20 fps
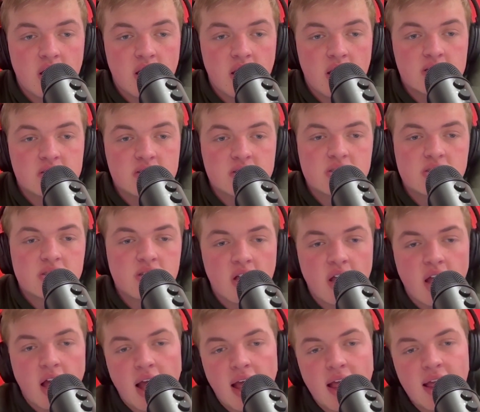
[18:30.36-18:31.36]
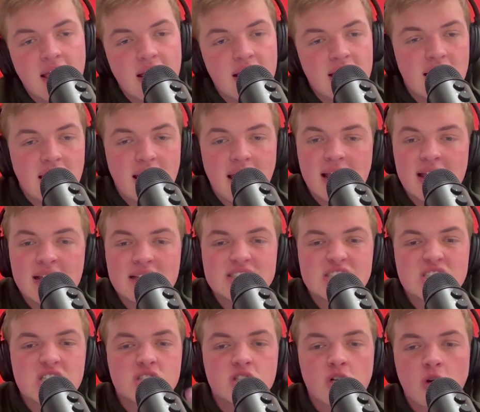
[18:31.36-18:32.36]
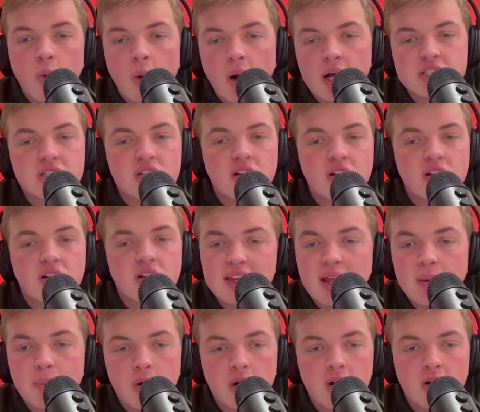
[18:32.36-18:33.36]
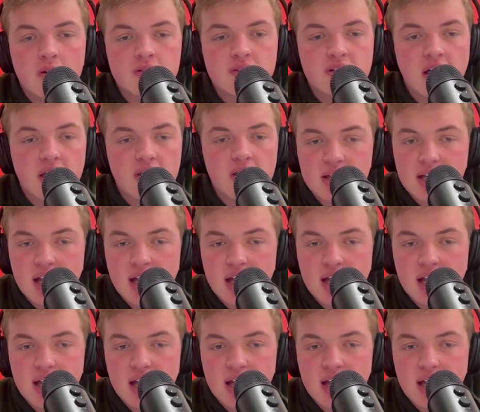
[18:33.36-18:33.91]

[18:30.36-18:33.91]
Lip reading: it's it's just a question of can they put it all together.